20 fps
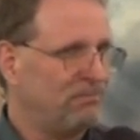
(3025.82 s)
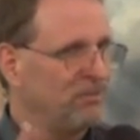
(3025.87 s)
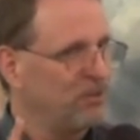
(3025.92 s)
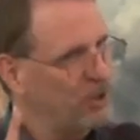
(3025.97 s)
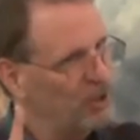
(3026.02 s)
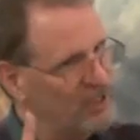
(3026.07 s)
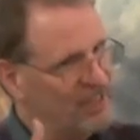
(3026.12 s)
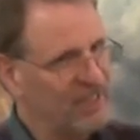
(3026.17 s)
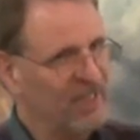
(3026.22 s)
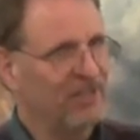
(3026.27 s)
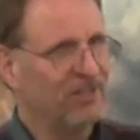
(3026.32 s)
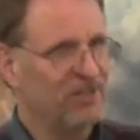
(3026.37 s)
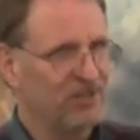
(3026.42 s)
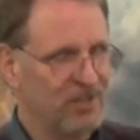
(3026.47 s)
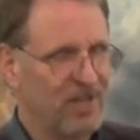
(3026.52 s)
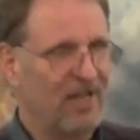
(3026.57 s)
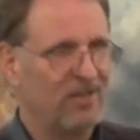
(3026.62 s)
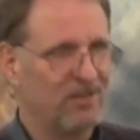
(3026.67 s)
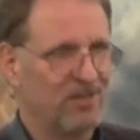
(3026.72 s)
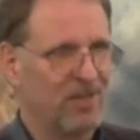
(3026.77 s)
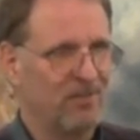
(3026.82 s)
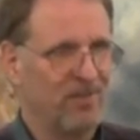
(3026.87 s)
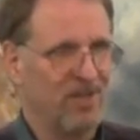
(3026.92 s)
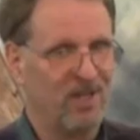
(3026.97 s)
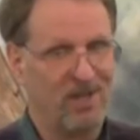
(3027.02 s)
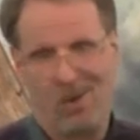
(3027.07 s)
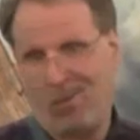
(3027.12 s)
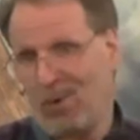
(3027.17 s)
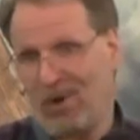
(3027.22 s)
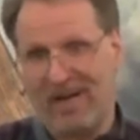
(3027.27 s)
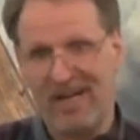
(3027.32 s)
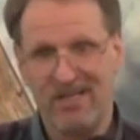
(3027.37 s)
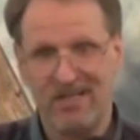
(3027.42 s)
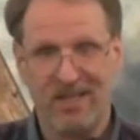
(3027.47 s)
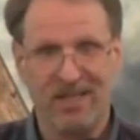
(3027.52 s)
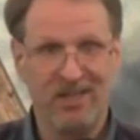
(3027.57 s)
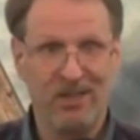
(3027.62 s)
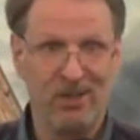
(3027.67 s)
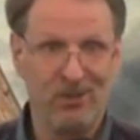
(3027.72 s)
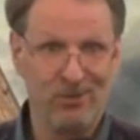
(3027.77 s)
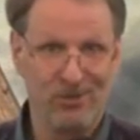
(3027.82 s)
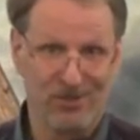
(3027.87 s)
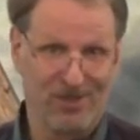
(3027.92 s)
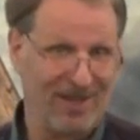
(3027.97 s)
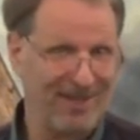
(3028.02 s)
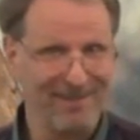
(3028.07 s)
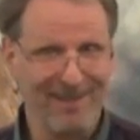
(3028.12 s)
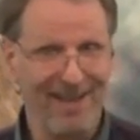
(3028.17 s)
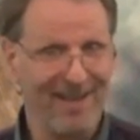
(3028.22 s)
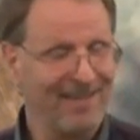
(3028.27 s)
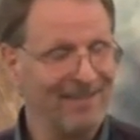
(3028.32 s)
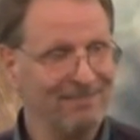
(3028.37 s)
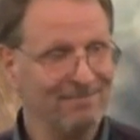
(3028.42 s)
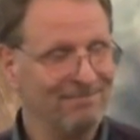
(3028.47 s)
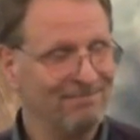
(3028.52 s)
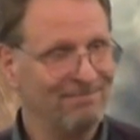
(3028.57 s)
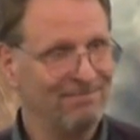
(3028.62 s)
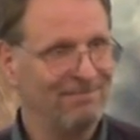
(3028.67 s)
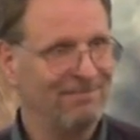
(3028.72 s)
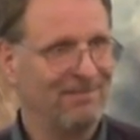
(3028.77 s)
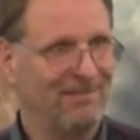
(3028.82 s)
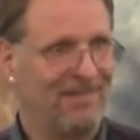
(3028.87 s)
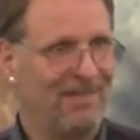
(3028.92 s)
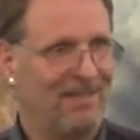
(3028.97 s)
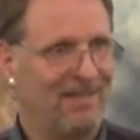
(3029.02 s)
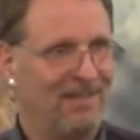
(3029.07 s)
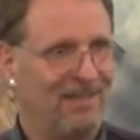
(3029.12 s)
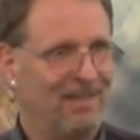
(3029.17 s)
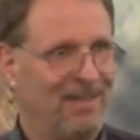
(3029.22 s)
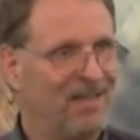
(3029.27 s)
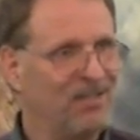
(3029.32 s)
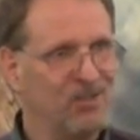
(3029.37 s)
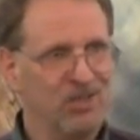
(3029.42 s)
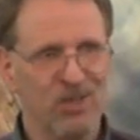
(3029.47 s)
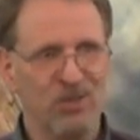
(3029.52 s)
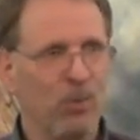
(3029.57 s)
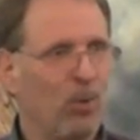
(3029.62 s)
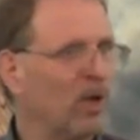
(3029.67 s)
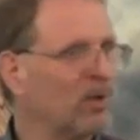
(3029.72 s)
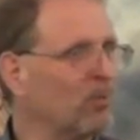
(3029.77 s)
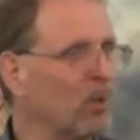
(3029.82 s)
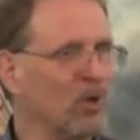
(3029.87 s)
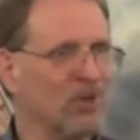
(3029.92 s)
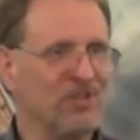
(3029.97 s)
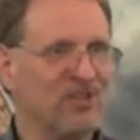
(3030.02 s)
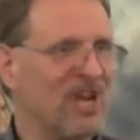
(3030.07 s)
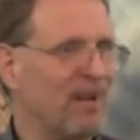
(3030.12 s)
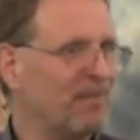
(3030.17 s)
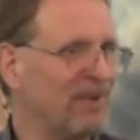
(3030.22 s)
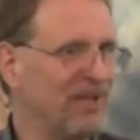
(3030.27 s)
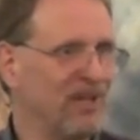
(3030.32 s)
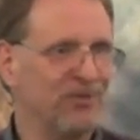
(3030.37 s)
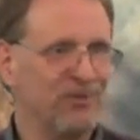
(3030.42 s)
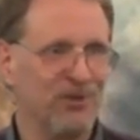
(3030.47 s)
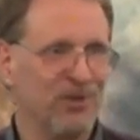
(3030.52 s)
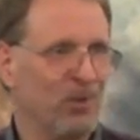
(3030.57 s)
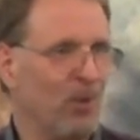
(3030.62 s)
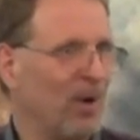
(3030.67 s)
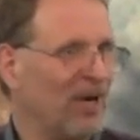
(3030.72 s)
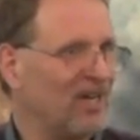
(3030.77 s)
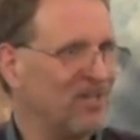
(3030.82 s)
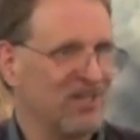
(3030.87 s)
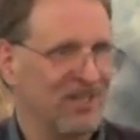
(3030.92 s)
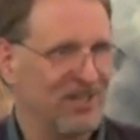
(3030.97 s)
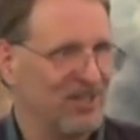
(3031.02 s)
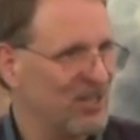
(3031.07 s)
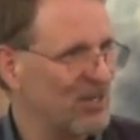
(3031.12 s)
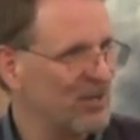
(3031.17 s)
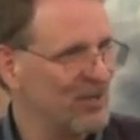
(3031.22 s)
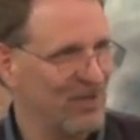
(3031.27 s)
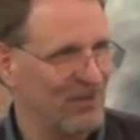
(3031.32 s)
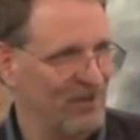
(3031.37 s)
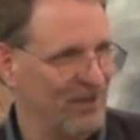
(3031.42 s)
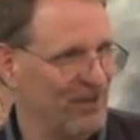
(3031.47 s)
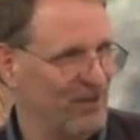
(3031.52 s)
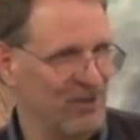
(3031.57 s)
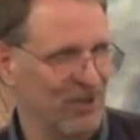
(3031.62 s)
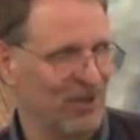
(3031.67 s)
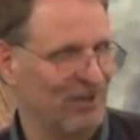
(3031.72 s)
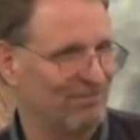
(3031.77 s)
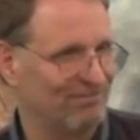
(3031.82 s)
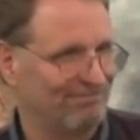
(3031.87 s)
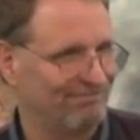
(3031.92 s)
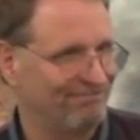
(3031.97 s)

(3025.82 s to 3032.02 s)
you need to understand something, that what he's going to do Sunday is just one more step closer to what he's going to do in the future.